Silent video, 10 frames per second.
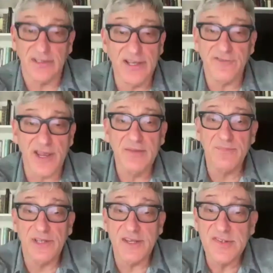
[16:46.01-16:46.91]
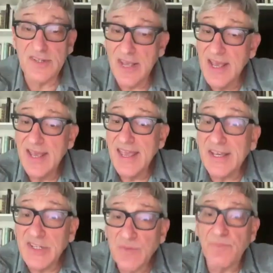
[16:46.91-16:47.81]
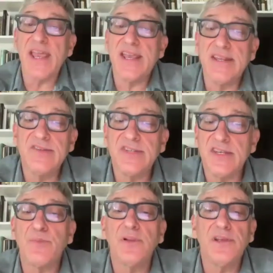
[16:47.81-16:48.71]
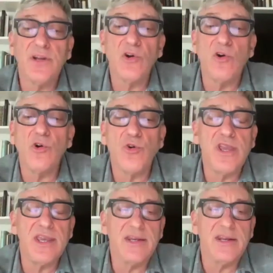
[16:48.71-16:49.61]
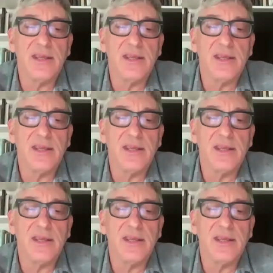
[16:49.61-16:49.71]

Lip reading: for him at least, explains his political creed.